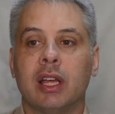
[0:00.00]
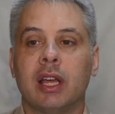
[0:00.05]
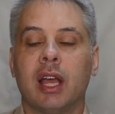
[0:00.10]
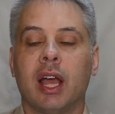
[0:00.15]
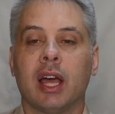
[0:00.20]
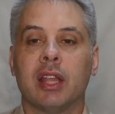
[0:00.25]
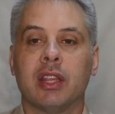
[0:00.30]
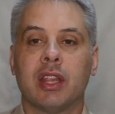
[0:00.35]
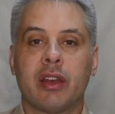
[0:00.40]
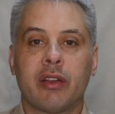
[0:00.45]

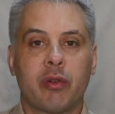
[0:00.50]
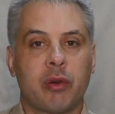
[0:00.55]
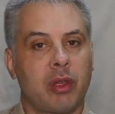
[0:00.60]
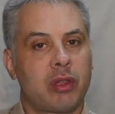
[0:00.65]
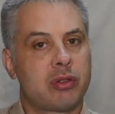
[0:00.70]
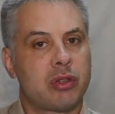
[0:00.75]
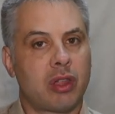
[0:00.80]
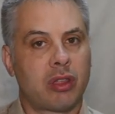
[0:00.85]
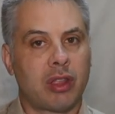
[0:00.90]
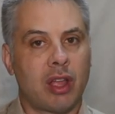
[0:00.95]
And then if we
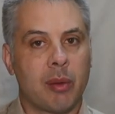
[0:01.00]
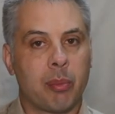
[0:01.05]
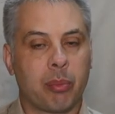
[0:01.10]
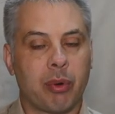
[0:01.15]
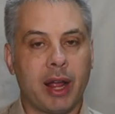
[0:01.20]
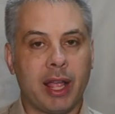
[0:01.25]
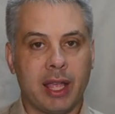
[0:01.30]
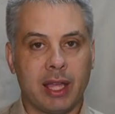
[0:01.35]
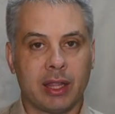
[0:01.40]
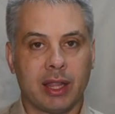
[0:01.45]
actually start
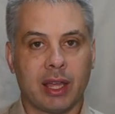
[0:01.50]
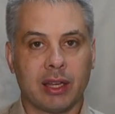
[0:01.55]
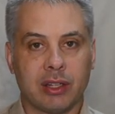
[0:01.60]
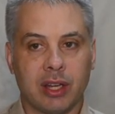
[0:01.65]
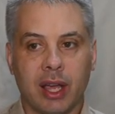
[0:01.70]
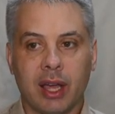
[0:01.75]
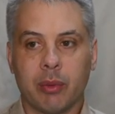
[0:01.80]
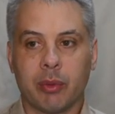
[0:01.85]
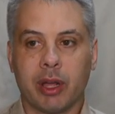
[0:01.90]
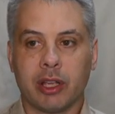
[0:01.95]
breaking that
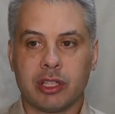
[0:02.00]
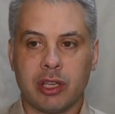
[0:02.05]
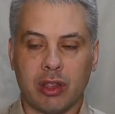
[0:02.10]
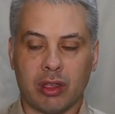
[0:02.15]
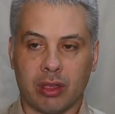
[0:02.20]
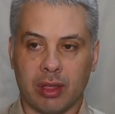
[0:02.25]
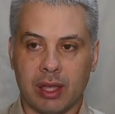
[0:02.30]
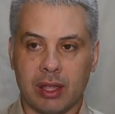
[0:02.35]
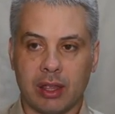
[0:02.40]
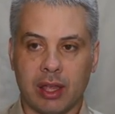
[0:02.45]
down, we actually
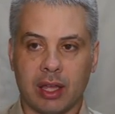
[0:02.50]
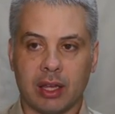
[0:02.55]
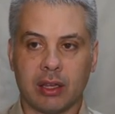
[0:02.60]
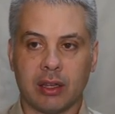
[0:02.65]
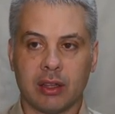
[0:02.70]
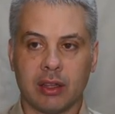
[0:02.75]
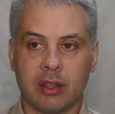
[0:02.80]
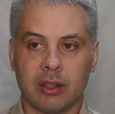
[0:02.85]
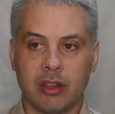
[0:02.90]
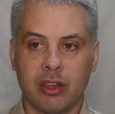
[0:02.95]
see that
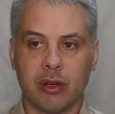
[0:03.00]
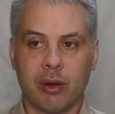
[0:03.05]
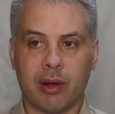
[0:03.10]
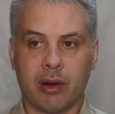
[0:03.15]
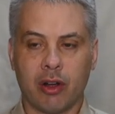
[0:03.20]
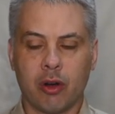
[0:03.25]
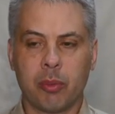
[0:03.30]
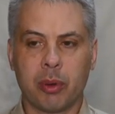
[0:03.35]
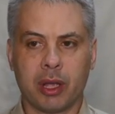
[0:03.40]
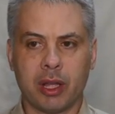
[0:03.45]
the
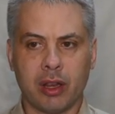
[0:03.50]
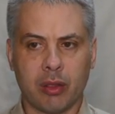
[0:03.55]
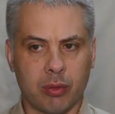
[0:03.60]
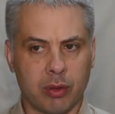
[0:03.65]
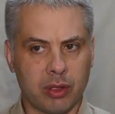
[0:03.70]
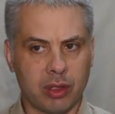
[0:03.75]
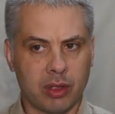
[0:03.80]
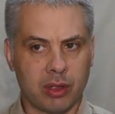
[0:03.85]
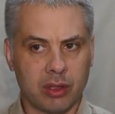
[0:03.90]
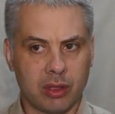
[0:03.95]
URL begins
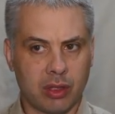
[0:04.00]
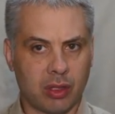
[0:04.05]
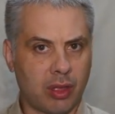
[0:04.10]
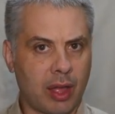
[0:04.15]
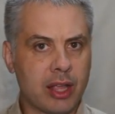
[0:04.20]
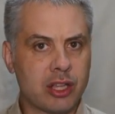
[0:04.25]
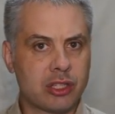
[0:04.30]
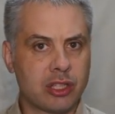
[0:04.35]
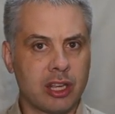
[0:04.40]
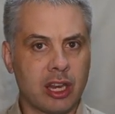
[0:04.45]
with this
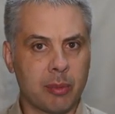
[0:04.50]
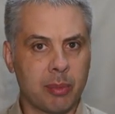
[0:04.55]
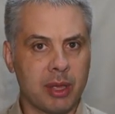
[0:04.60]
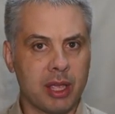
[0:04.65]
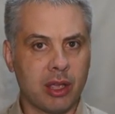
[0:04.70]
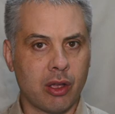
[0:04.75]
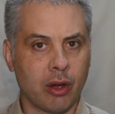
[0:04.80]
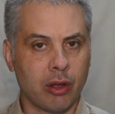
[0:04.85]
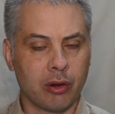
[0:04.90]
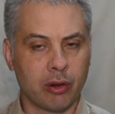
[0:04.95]

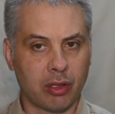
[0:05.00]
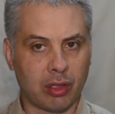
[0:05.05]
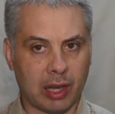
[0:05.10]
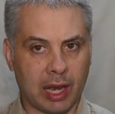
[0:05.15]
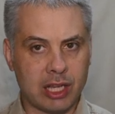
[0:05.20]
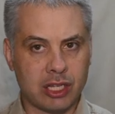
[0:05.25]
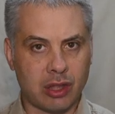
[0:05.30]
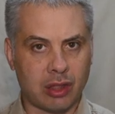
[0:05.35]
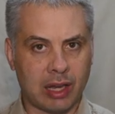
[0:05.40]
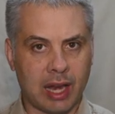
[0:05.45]

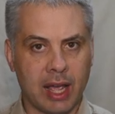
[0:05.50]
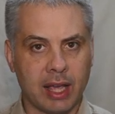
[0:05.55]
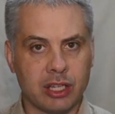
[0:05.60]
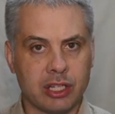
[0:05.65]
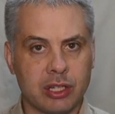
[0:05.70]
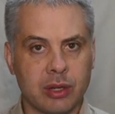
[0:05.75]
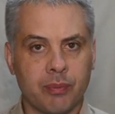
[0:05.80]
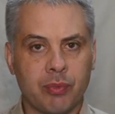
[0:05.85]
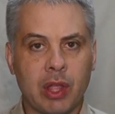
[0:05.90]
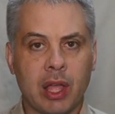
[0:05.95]

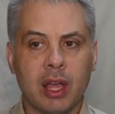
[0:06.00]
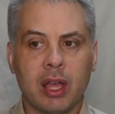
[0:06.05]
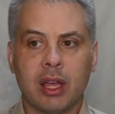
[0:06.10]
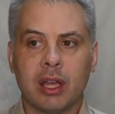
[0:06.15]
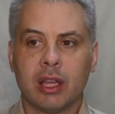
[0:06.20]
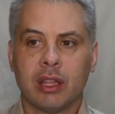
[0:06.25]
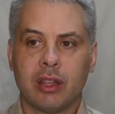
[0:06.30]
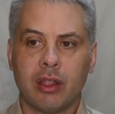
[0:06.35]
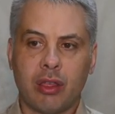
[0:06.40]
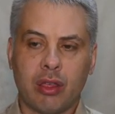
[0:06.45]
http://.
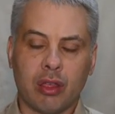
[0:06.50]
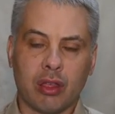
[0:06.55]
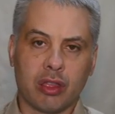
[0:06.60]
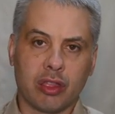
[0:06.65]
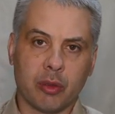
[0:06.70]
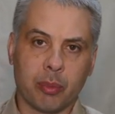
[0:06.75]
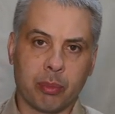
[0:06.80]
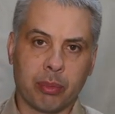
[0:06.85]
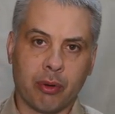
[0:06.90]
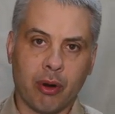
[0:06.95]
This is
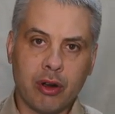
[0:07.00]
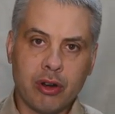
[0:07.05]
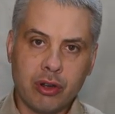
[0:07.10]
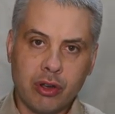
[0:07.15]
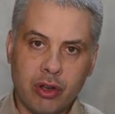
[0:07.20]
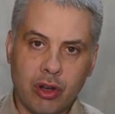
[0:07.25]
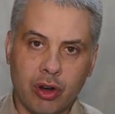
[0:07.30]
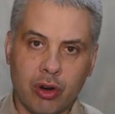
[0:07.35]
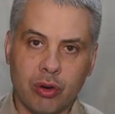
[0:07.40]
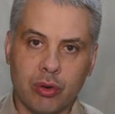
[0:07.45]
the
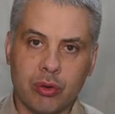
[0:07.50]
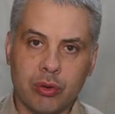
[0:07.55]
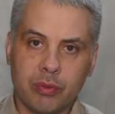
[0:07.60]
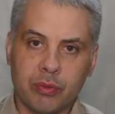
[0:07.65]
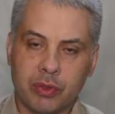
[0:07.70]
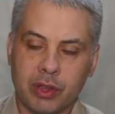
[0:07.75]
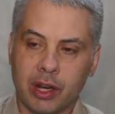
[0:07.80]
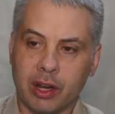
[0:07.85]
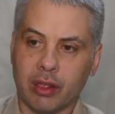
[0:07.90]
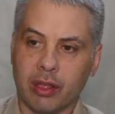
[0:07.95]
protocol
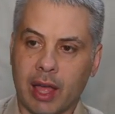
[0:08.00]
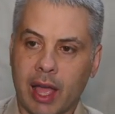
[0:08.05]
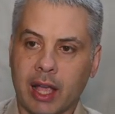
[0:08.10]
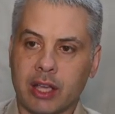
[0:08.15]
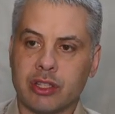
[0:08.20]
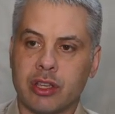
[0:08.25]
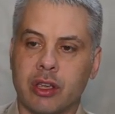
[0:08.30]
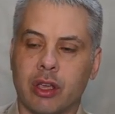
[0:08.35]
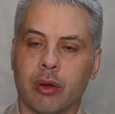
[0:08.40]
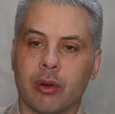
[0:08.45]
that it's
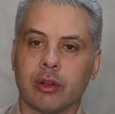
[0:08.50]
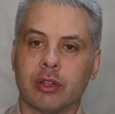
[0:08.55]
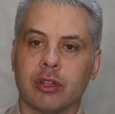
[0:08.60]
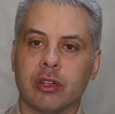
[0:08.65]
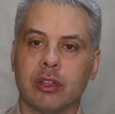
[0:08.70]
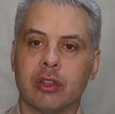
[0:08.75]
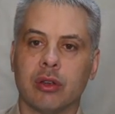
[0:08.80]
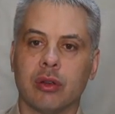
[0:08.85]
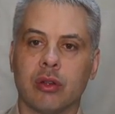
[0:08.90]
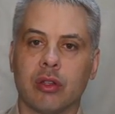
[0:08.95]
actually going to
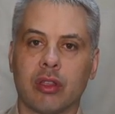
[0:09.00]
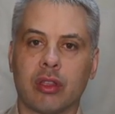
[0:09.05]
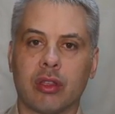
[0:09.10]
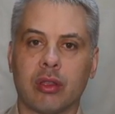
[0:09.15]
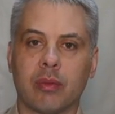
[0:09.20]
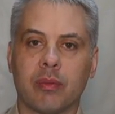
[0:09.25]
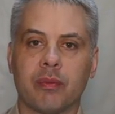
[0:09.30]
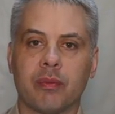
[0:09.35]
use